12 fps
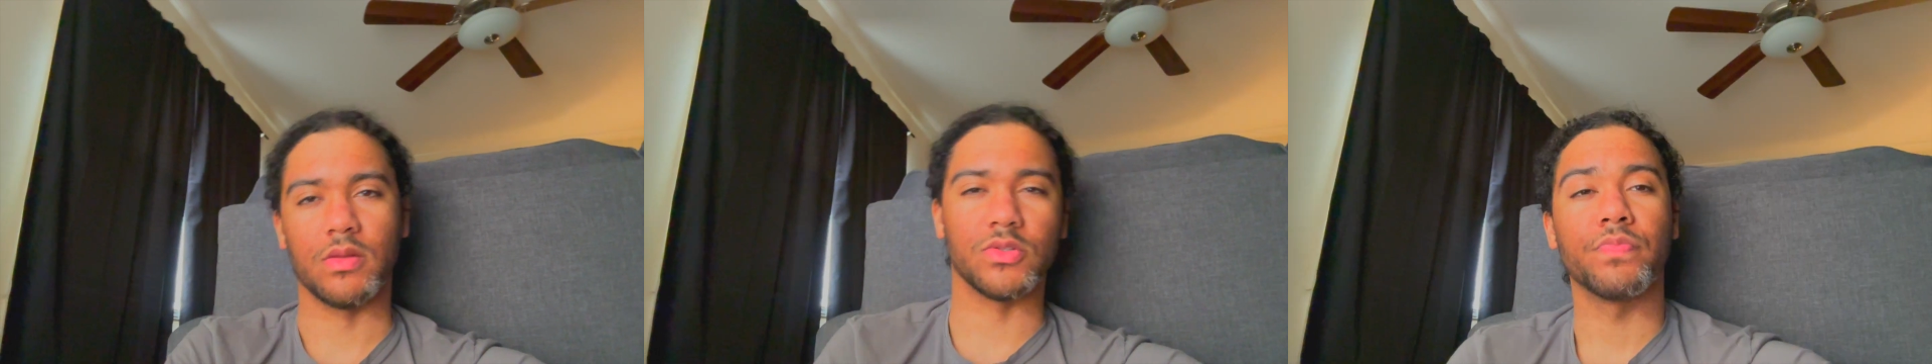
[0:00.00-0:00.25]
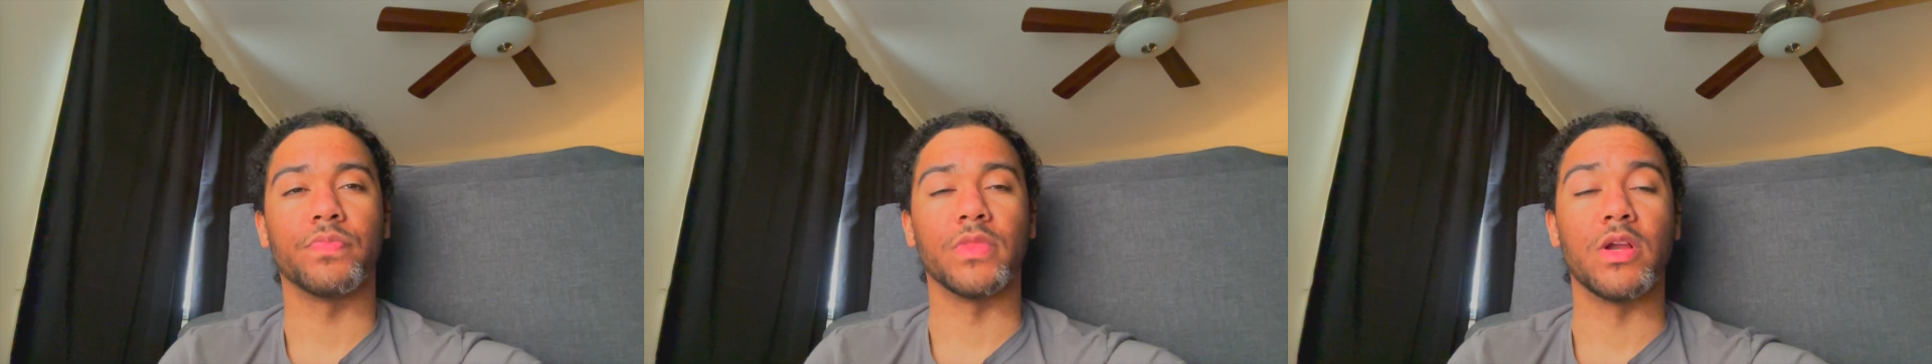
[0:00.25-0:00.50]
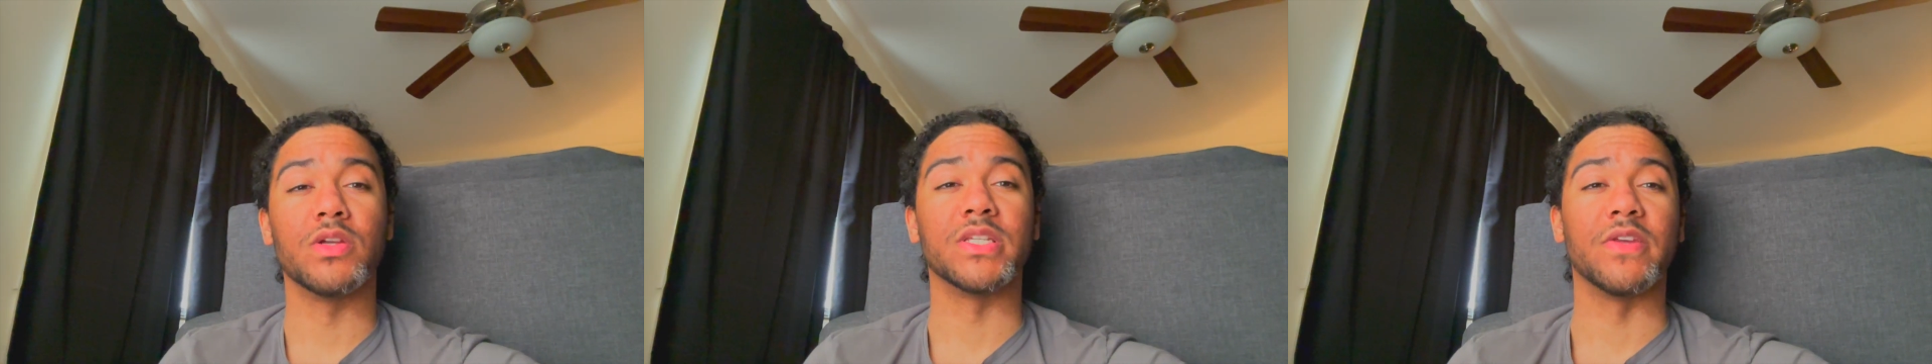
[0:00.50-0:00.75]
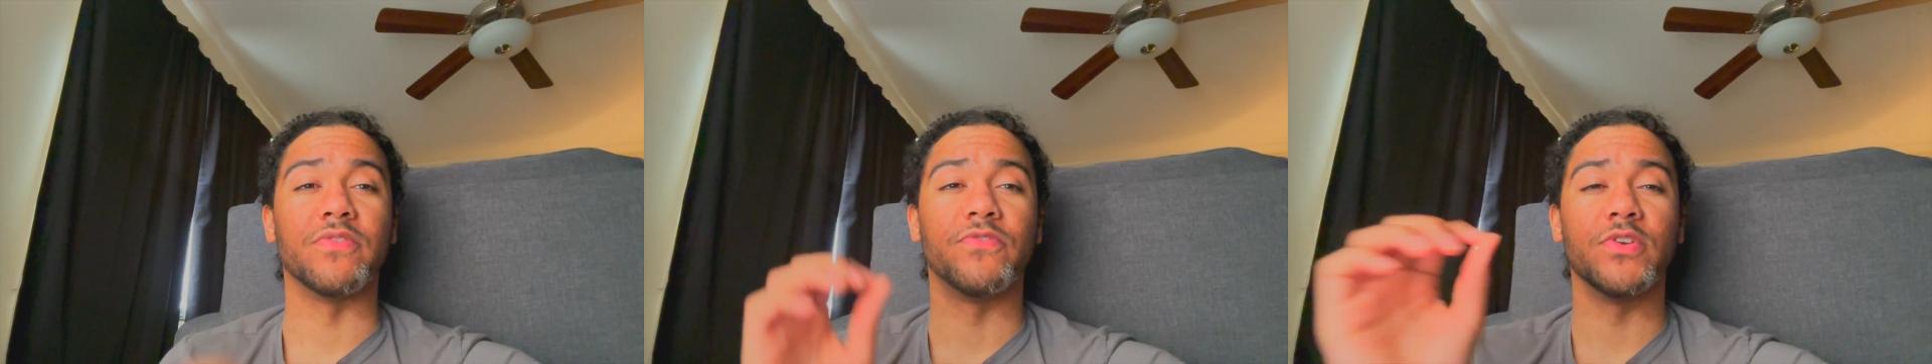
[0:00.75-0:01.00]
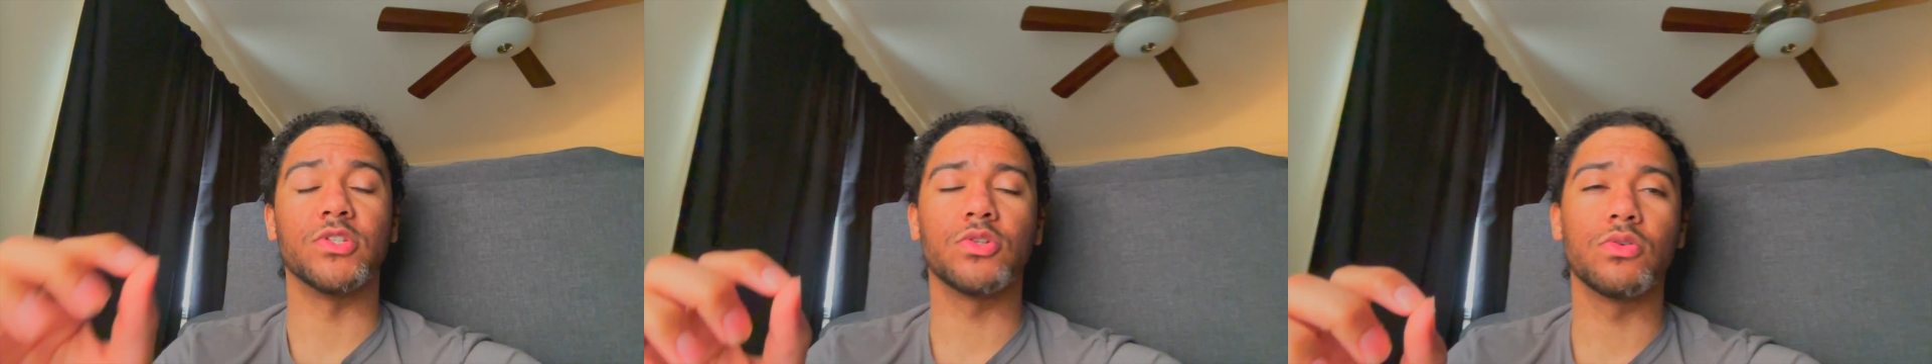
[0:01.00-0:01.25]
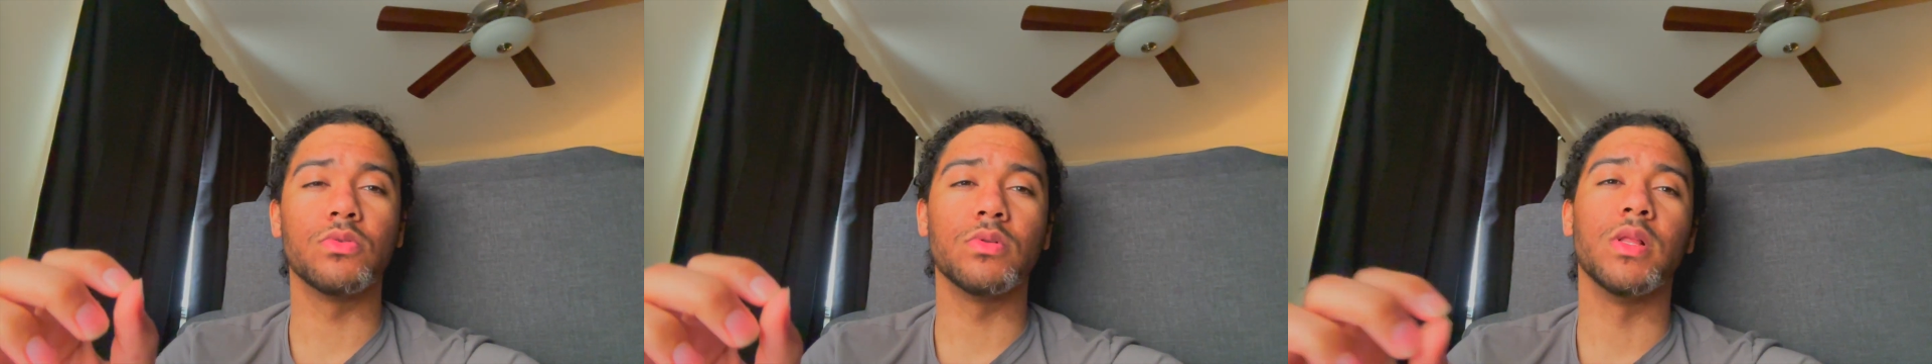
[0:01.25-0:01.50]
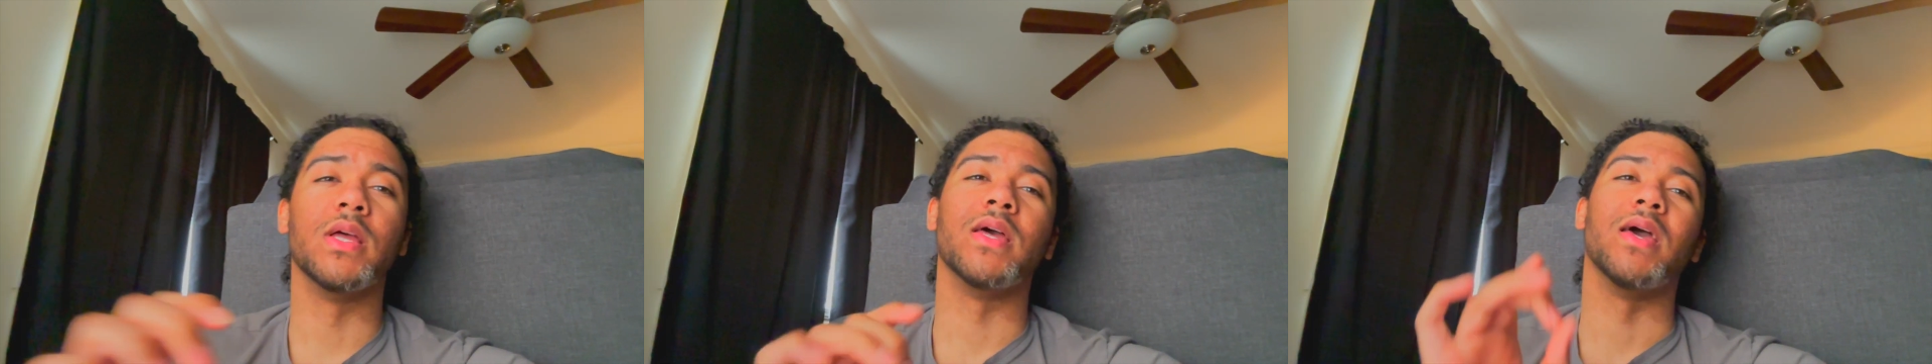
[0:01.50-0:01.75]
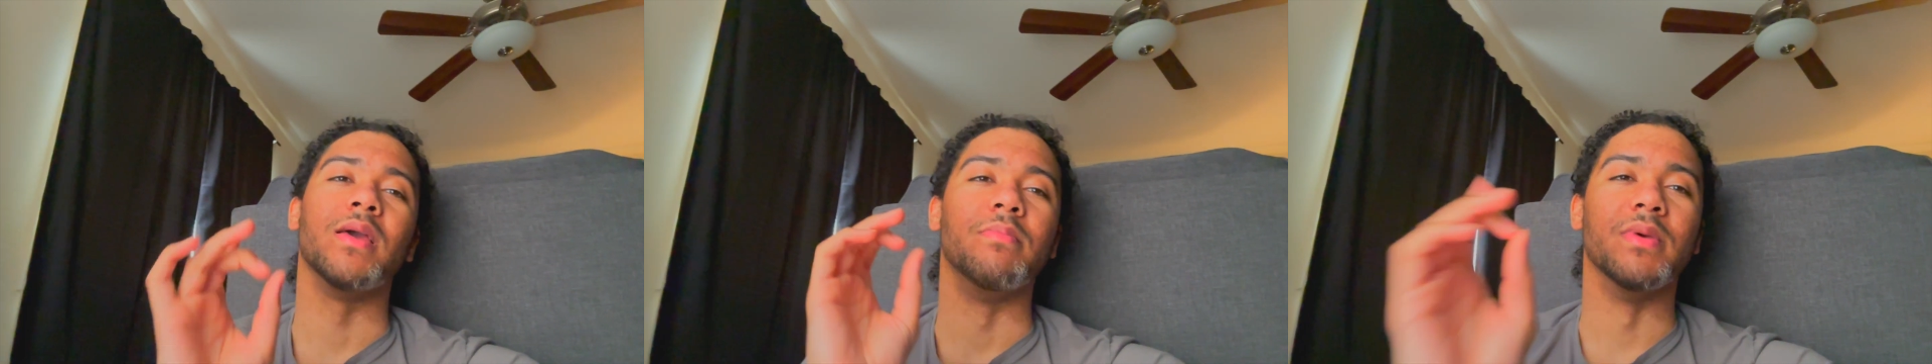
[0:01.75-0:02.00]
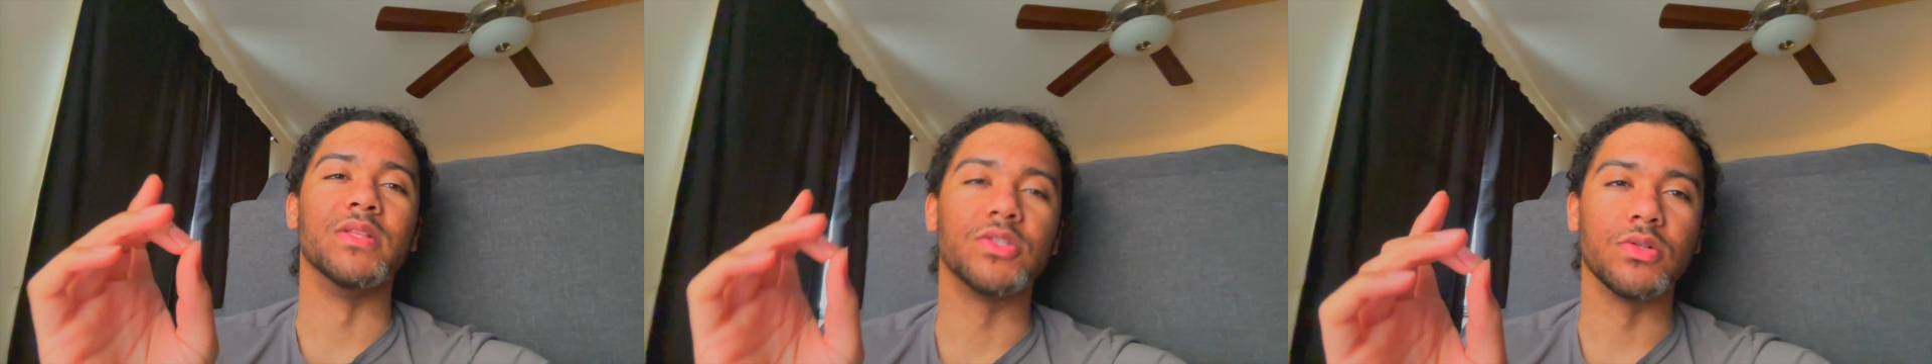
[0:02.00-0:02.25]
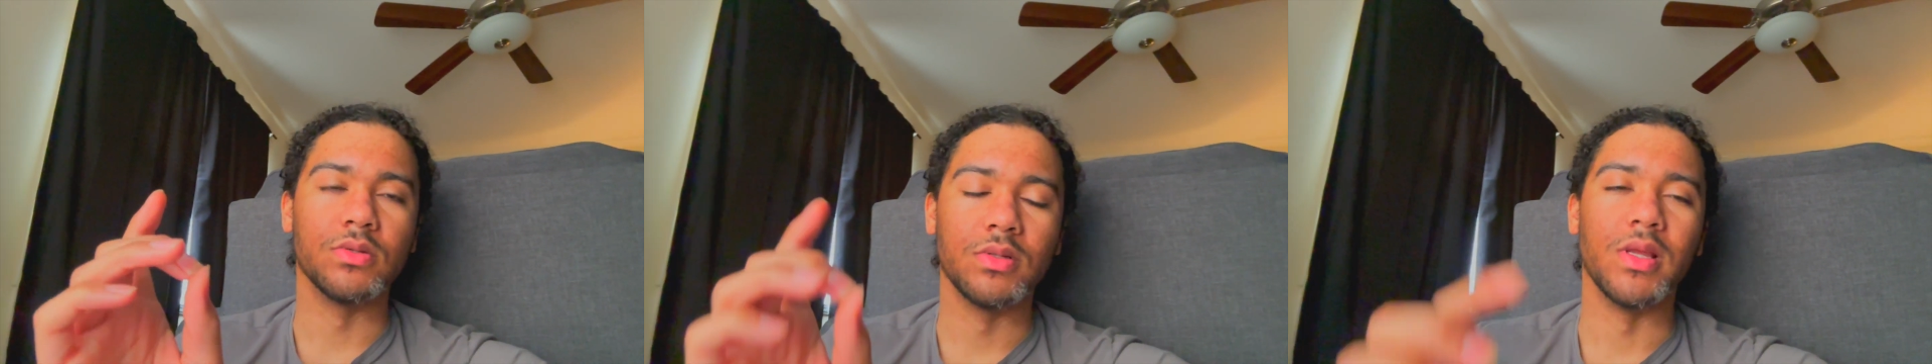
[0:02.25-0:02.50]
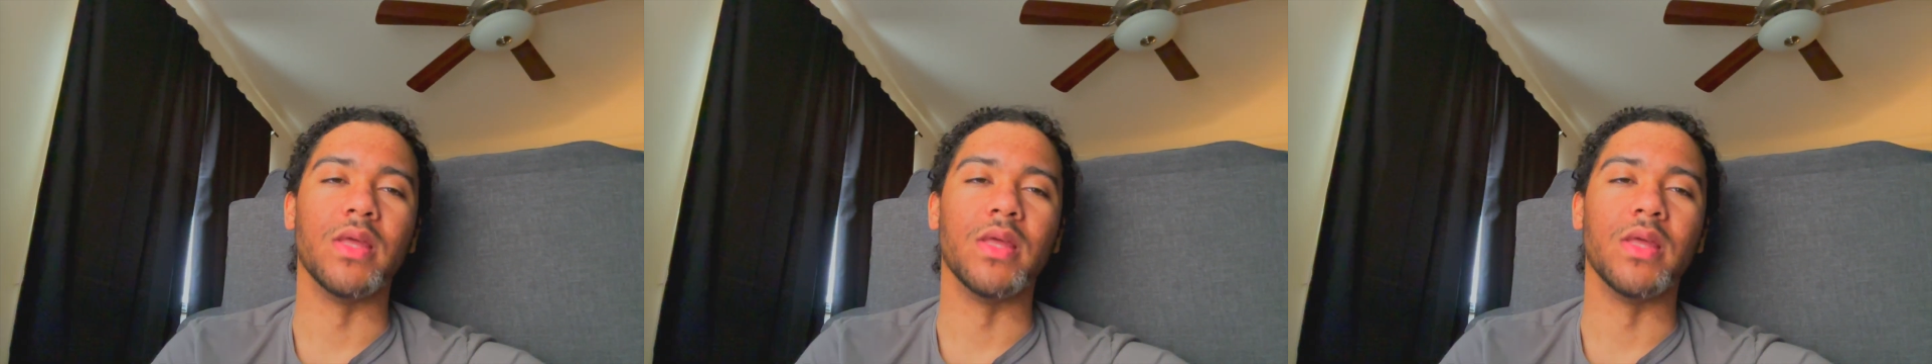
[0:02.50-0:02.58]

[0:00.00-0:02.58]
So there is a physical, a mental,